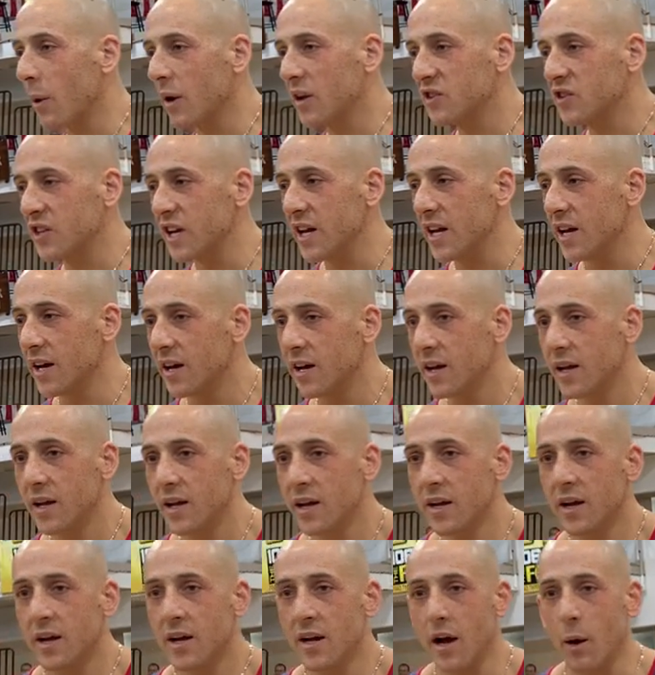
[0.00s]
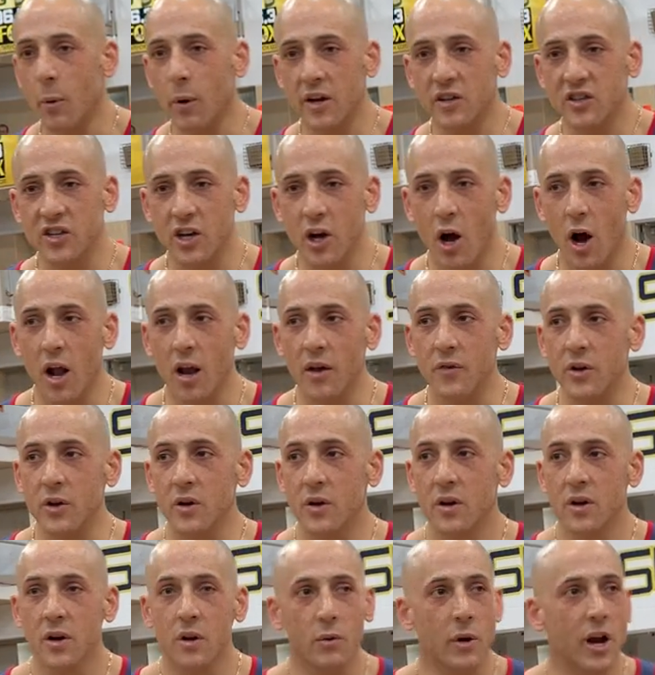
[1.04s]
I want to see you. I want to see all of you.
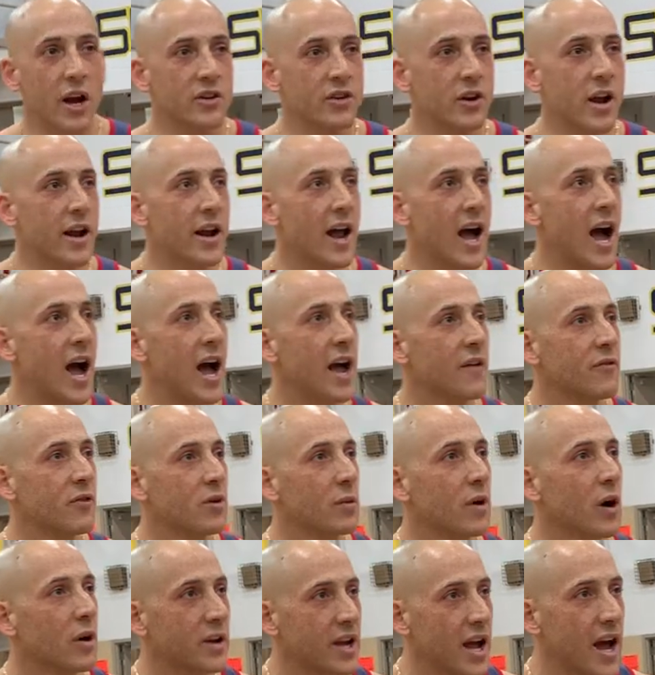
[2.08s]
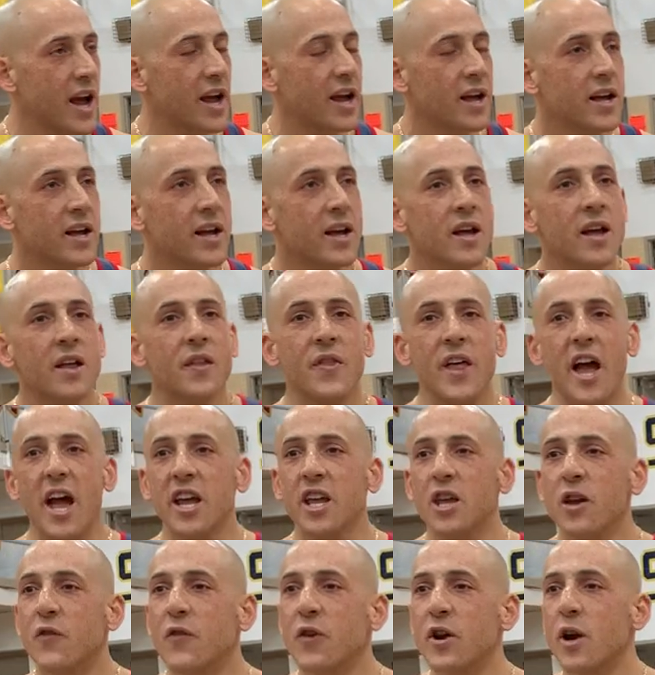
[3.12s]
Raise your hand high. okay.
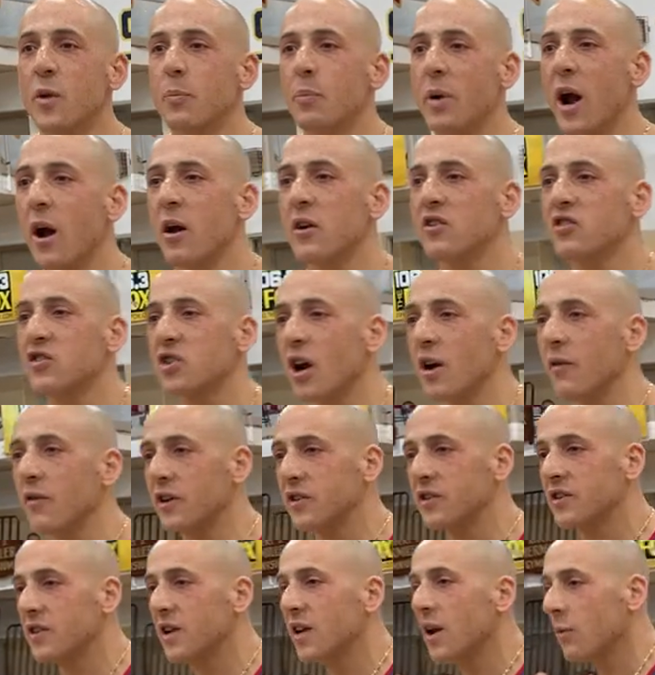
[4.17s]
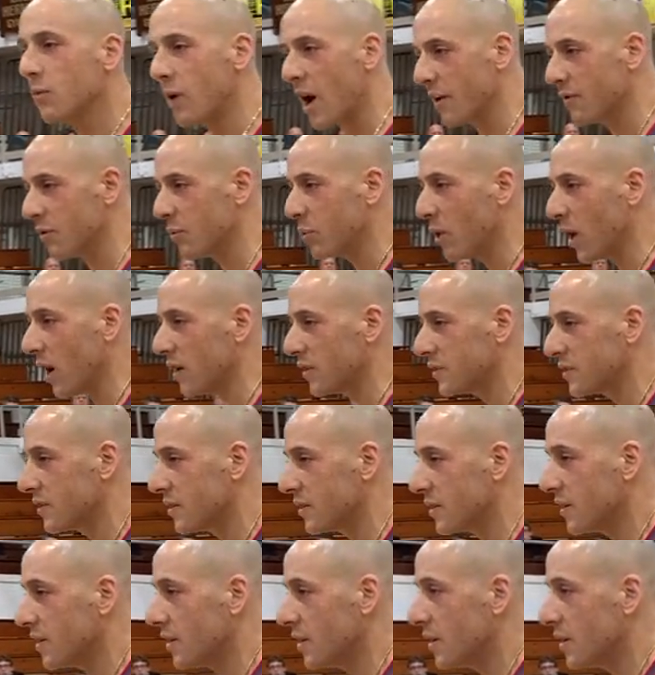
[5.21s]
Thank you for your parents' service. Round of applause.